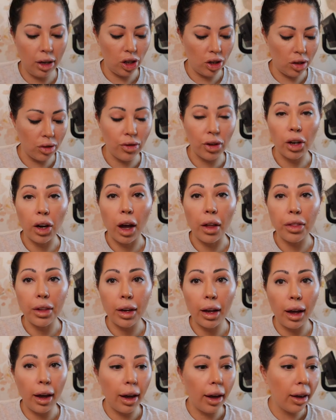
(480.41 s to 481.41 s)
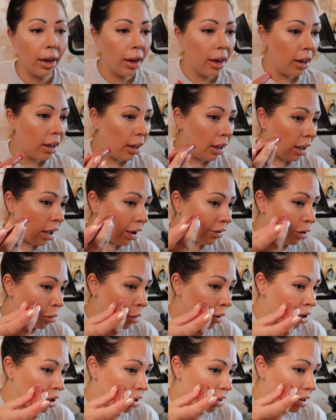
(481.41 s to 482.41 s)
just forgot that I ever
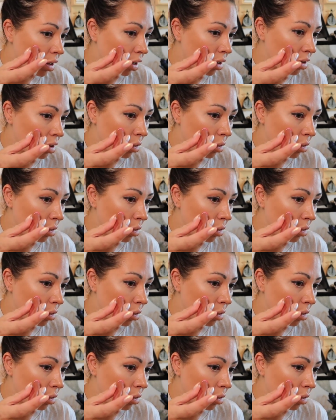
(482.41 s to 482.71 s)
purchased it.